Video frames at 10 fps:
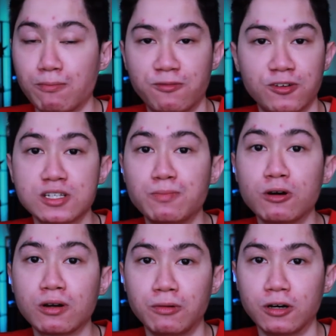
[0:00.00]
first
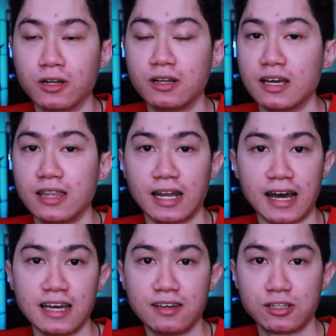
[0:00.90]
Pokemon that
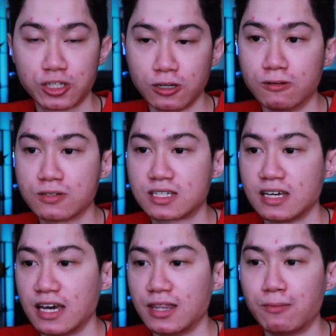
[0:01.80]
I
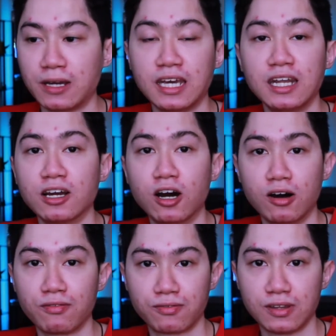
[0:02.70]
chose in the beginning
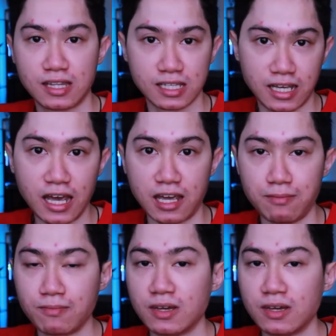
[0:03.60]
of the game